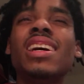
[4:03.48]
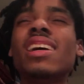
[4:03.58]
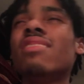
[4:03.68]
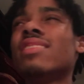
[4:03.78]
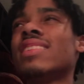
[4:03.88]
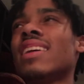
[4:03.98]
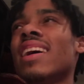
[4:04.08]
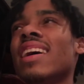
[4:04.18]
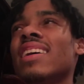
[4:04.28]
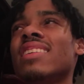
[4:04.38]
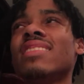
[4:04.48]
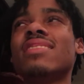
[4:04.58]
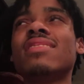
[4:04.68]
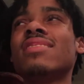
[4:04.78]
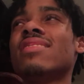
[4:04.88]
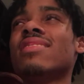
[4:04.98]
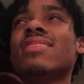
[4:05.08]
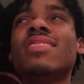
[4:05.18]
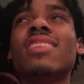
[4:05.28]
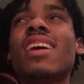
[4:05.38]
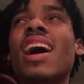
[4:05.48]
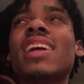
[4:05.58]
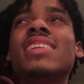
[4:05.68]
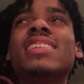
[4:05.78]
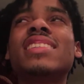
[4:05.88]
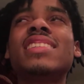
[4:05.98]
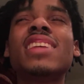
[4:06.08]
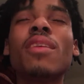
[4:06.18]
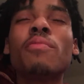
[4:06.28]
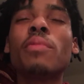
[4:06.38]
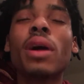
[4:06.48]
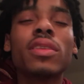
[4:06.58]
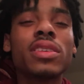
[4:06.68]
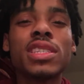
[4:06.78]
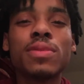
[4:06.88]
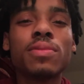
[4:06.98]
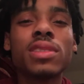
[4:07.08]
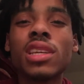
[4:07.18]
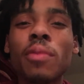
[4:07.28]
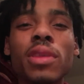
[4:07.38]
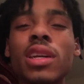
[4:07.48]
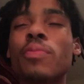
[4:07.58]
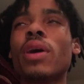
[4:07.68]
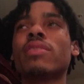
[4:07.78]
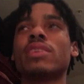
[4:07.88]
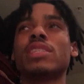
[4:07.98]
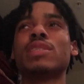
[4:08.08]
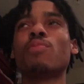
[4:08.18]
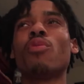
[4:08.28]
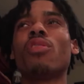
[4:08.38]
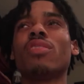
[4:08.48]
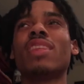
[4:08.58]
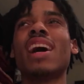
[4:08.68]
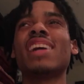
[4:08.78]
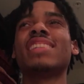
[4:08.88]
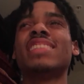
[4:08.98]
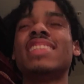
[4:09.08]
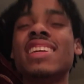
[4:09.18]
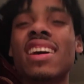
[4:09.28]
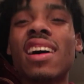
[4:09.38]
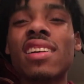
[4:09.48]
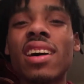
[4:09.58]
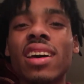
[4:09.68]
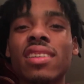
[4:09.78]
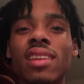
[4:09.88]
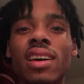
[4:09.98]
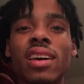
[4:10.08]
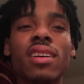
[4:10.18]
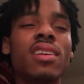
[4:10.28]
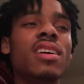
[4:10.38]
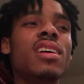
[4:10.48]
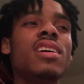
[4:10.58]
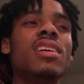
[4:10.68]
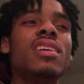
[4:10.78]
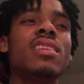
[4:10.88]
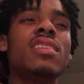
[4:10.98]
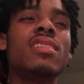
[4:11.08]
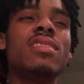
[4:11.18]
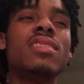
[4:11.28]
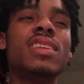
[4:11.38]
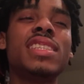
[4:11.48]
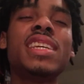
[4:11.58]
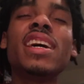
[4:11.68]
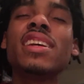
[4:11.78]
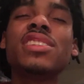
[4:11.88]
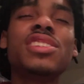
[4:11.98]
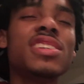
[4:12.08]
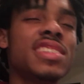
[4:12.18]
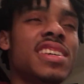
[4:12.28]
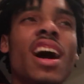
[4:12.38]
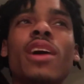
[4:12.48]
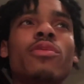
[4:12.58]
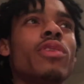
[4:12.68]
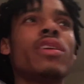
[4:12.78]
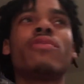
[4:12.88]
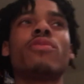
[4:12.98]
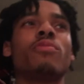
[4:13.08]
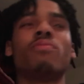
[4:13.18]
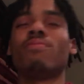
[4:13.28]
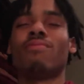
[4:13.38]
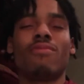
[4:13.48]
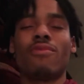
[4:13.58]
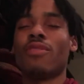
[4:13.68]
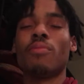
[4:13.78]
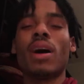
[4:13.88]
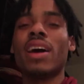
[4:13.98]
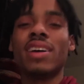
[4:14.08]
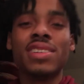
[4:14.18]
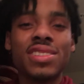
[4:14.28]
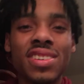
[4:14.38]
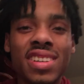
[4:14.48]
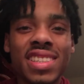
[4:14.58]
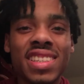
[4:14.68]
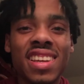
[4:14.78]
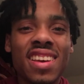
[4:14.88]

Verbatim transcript: it was like, I just something about the something about the sport that I just did not like. Like the tennis just got away from from my interest,